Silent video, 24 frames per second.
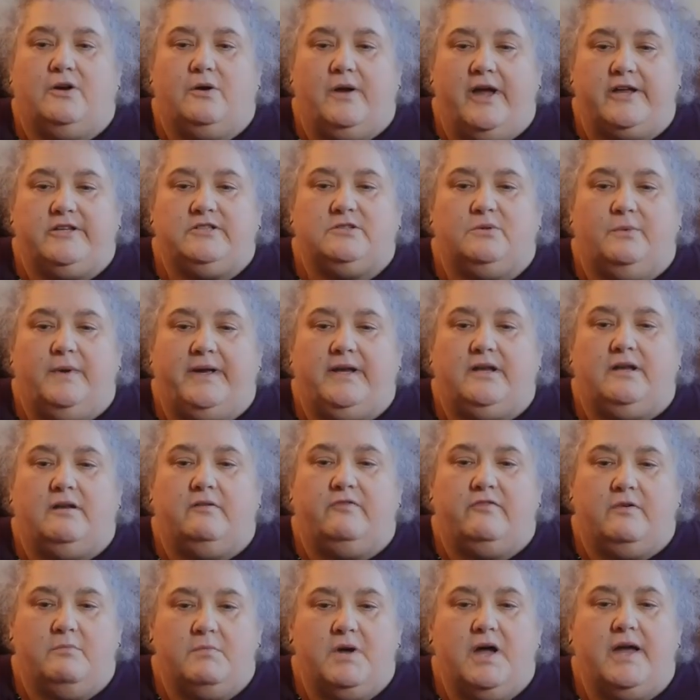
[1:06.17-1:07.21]

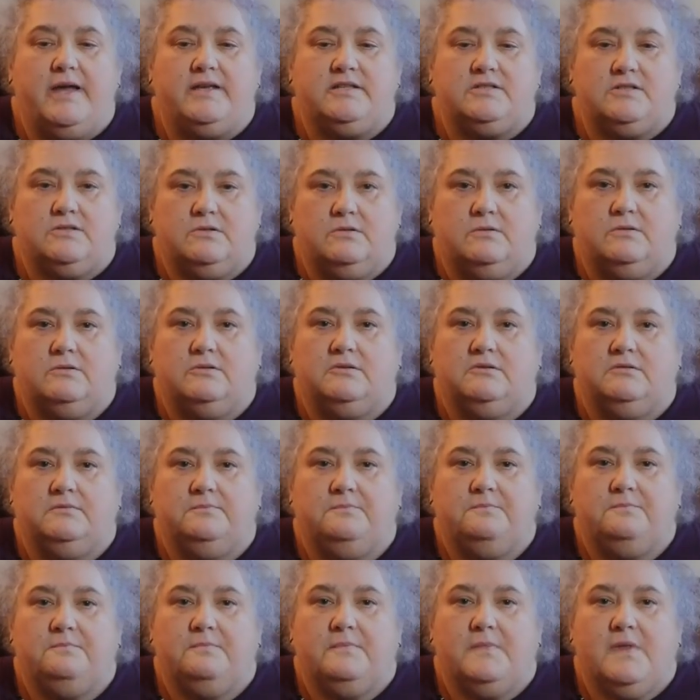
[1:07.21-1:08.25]
graduated from high school,
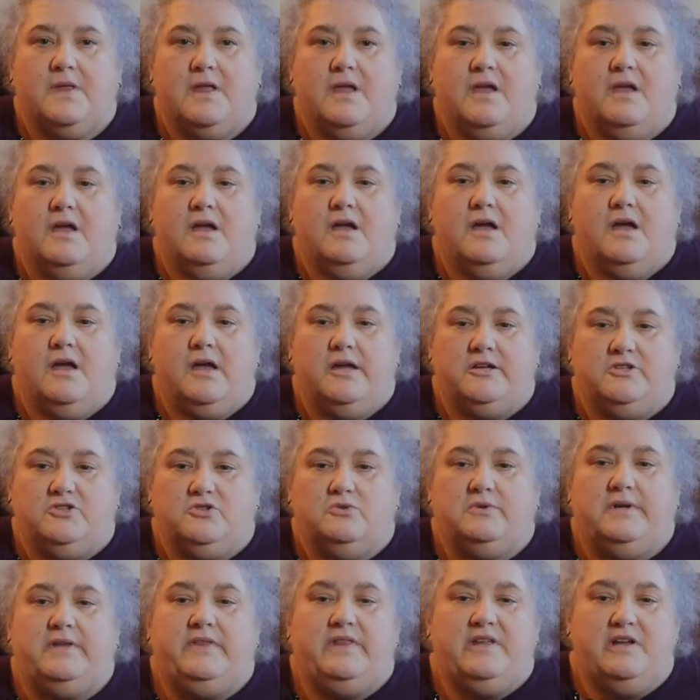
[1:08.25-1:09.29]
I
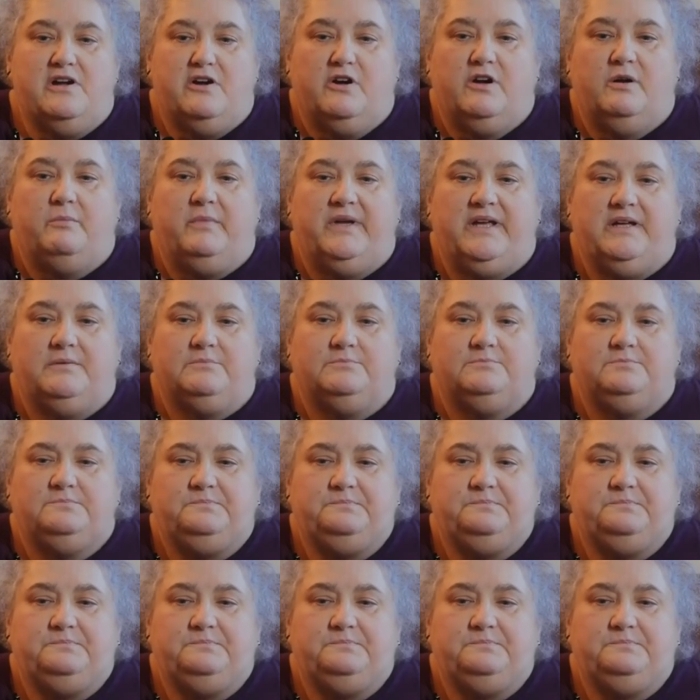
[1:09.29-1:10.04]
joined the Army.